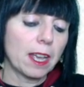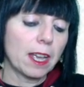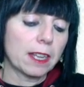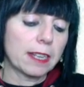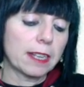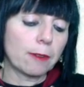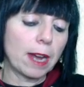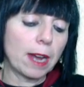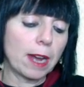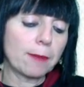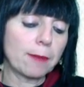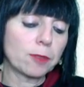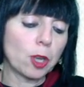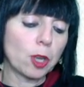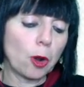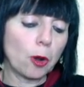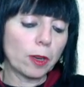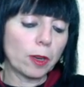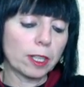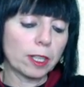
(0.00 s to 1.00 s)
Now I'm
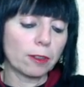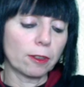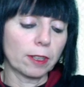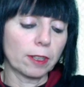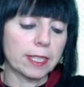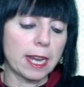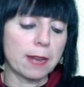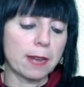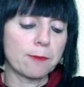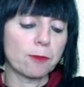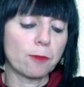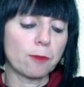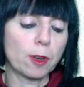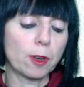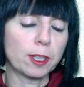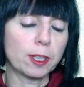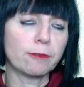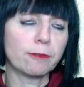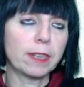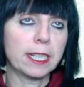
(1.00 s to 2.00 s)
talking all the time, but what
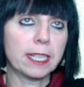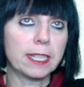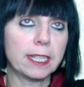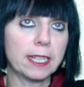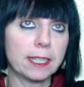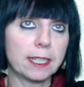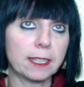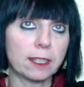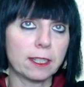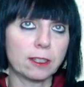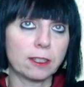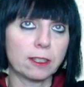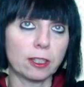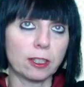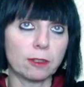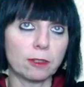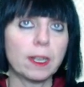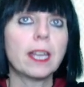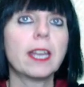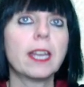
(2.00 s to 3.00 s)
you really need to
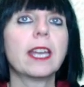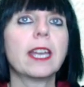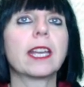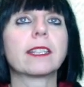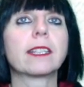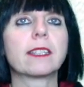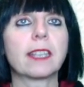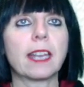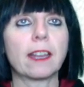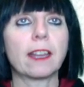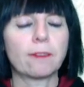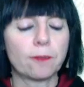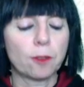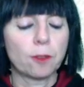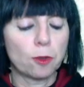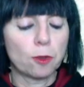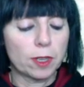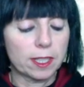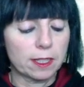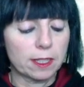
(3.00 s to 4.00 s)
do is to get
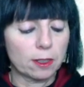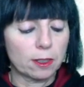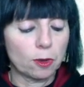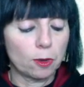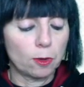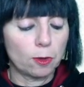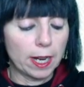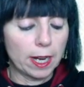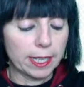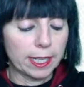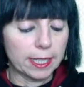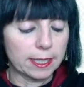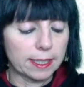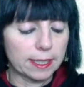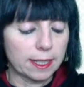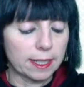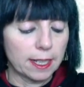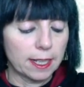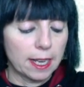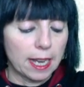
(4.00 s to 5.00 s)
focused and quiet.
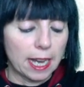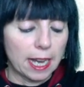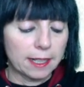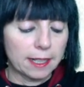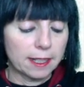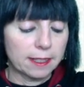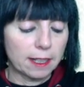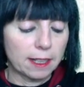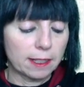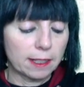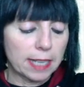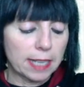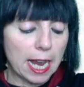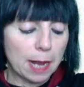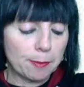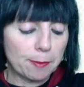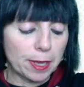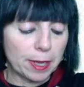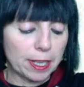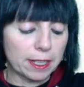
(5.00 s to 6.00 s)
And as you're
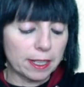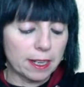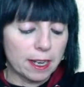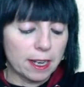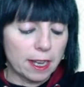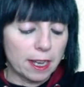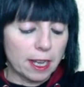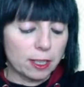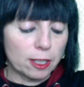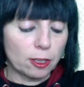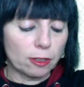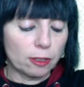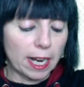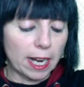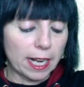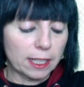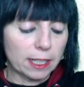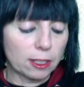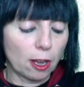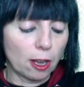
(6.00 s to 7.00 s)
tapping, you're
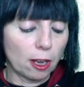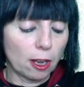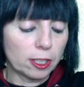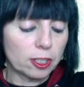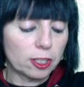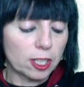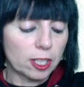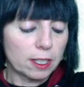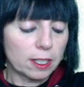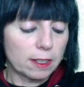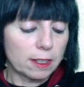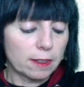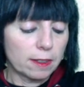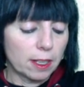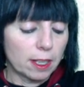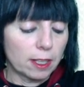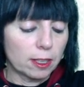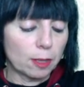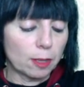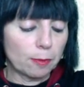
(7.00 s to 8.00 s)
acknowledging
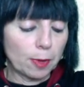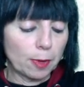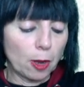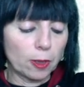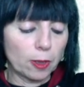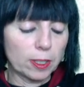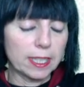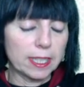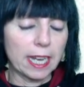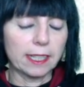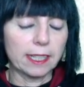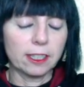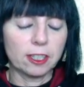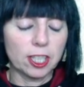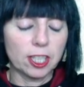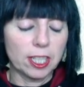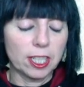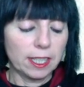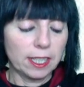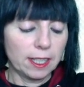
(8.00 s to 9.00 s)
the blocked
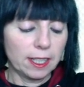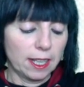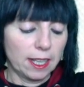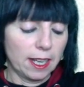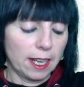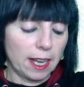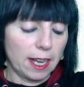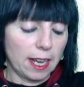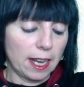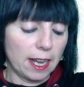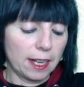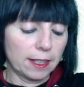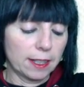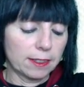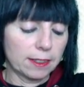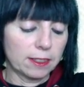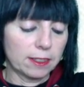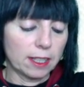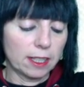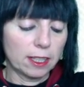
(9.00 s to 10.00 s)
energy,
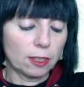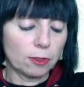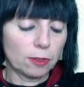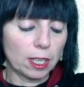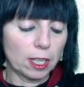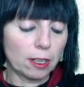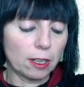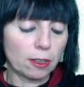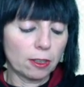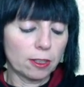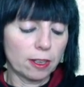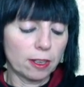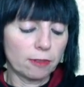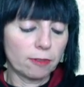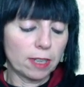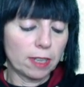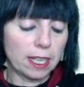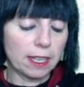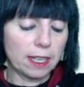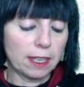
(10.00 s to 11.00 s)
and you're not going
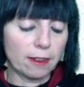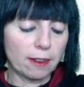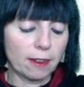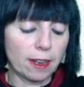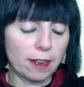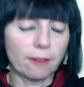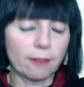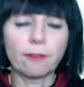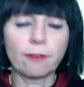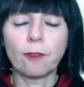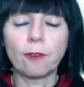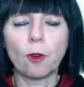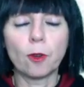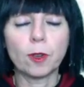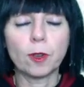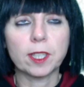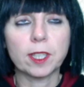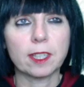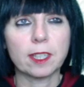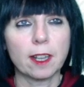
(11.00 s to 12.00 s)
to
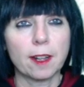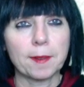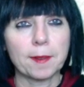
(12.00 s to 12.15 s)
reinforce